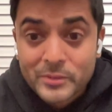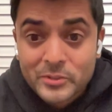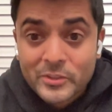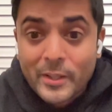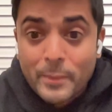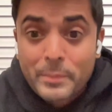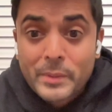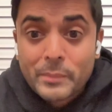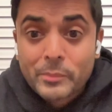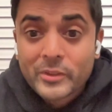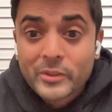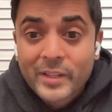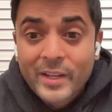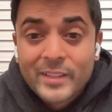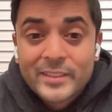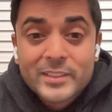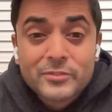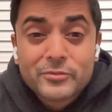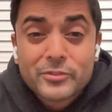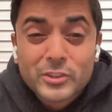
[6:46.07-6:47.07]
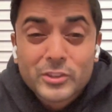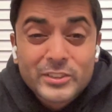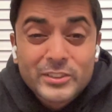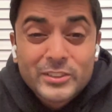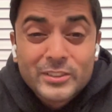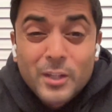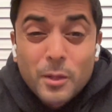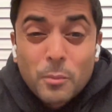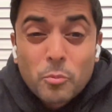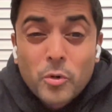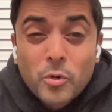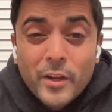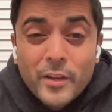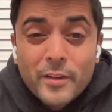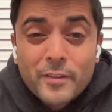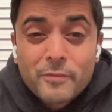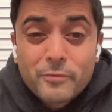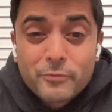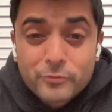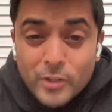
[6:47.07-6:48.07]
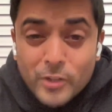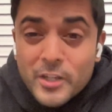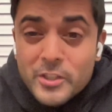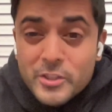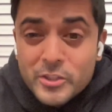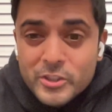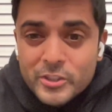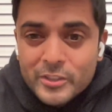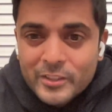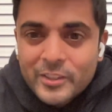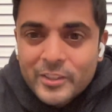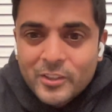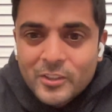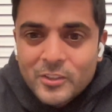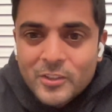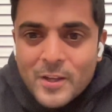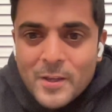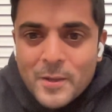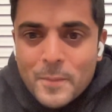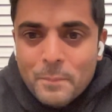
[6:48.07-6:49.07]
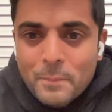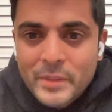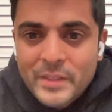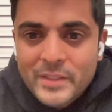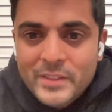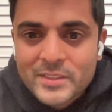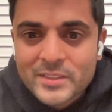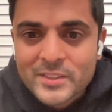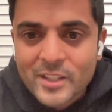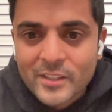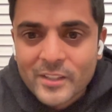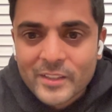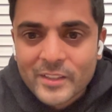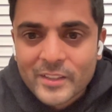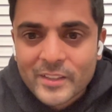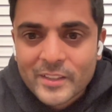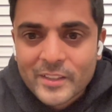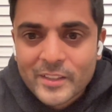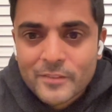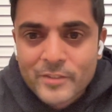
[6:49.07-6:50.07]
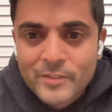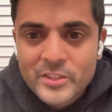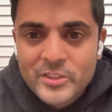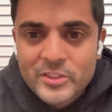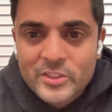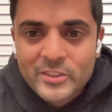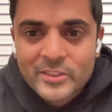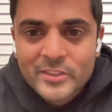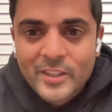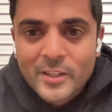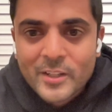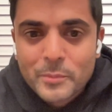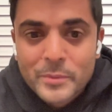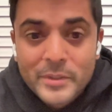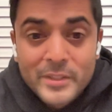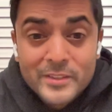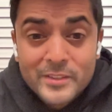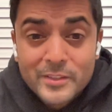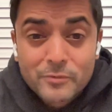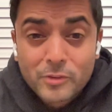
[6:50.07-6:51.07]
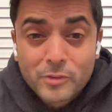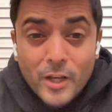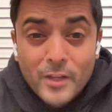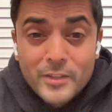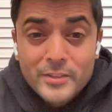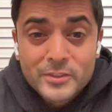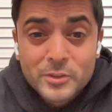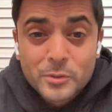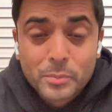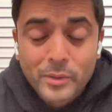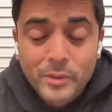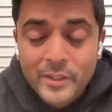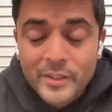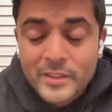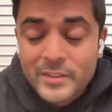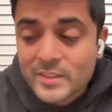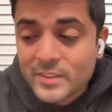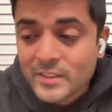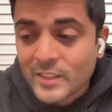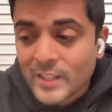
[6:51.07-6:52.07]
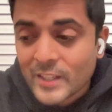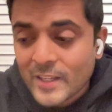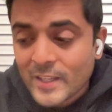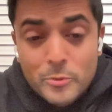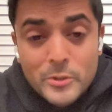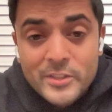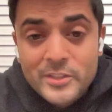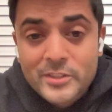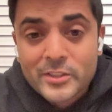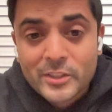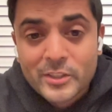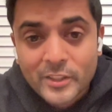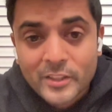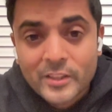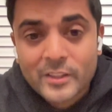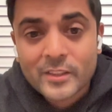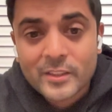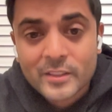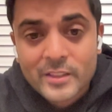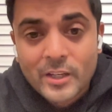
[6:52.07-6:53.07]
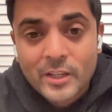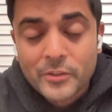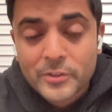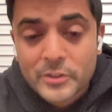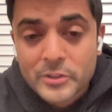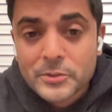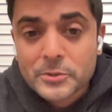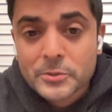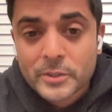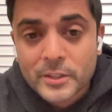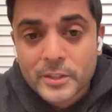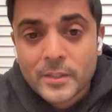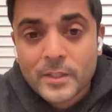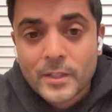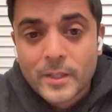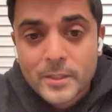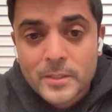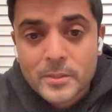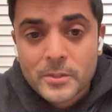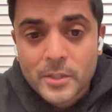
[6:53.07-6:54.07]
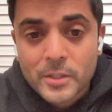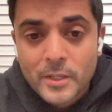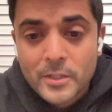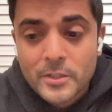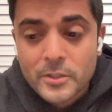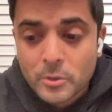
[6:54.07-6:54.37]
so that people can at least feel somewhat fresh, being stuck in a convention center because they've lost their place. And we just took it down the street and